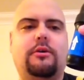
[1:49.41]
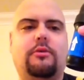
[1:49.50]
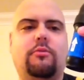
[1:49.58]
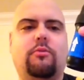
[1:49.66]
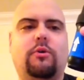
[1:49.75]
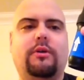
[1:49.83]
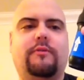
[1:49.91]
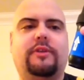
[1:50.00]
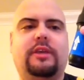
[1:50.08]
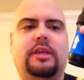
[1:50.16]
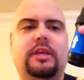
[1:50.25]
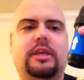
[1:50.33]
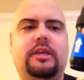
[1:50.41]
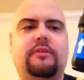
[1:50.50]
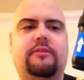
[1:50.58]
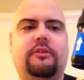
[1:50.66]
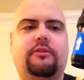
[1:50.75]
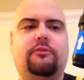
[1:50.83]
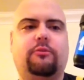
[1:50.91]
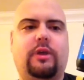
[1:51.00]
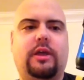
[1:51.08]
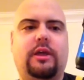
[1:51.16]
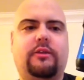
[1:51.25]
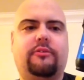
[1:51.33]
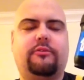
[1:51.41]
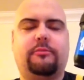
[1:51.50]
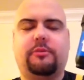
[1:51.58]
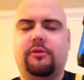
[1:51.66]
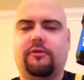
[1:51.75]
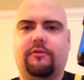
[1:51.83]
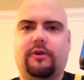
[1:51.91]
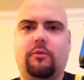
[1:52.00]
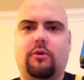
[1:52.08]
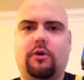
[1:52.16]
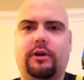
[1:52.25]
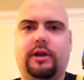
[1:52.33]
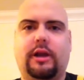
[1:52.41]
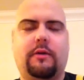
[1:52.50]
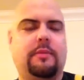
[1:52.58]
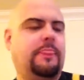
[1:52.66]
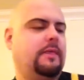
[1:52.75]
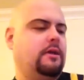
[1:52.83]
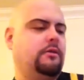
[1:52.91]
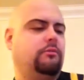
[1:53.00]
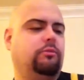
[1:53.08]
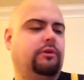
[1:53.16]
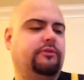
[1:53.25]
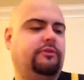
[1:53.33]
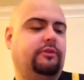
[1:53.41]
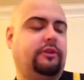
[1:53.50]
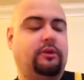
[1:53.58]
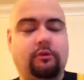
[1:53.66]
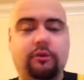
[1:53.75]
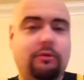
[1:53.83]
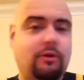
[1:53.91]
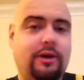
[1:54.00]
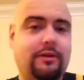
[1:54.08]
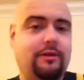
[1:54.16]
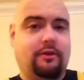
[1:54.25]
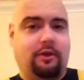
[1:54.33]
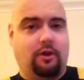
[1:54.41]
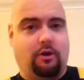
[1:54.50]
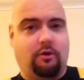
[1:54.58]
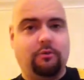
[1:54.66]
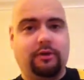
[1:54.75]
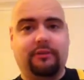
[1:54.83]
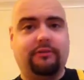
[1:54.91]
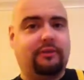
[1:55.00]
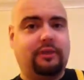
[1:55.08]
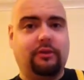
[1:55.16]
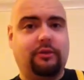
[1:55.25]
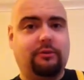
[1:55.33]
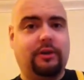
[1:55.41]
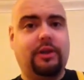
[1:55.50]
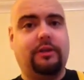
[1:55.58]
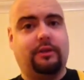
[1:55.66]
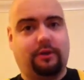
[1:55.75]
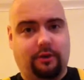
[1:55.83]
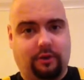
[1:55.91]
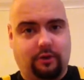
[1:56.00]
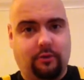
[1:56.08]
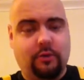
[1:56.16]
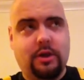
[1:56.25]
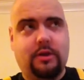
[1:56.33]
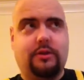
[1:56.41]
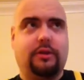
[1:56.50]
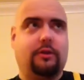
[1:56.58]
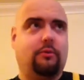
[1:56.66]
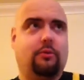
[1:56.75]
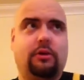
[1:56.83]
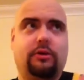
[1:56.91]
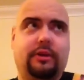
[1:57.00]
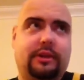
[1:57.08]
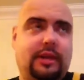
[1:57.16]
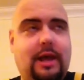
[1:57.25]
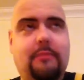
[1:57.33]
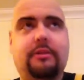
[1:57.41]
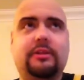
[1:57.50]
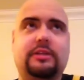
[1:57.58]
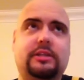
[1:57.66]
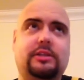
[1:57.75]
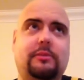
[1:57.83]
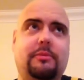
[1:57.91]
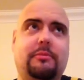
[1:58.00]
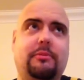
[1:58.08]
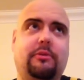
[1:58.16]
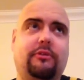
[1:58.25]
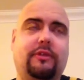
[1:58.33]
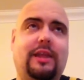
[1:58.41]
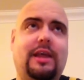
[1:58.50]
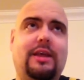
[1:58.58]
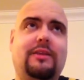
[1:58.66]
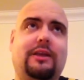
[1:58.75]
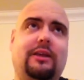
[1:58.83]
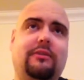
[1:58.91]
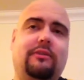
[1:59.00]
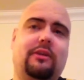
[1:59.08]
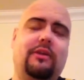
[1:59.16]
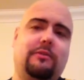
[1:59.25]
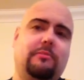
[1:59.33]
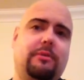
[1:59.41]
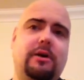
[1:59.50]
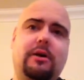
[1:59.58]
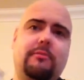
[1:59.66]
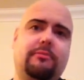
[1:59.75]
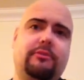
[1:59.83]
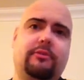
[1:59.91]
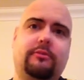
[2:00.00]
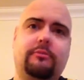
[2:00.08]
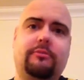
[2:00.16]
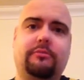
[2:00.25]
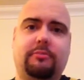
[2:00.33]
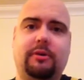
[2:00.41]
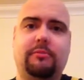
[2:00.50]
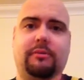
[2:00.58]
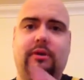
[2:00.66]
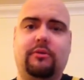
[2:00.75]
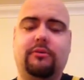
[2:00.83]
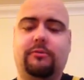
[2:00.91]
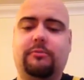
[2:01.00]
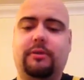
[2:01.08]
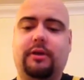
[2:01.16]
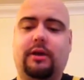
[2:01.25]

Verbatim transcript: one of the easiest ways to purify water. Now, was it the only way? No. Is it the only way? No. There were the tablets. I saw people using that. Like I said, the pump to, to pump out, the,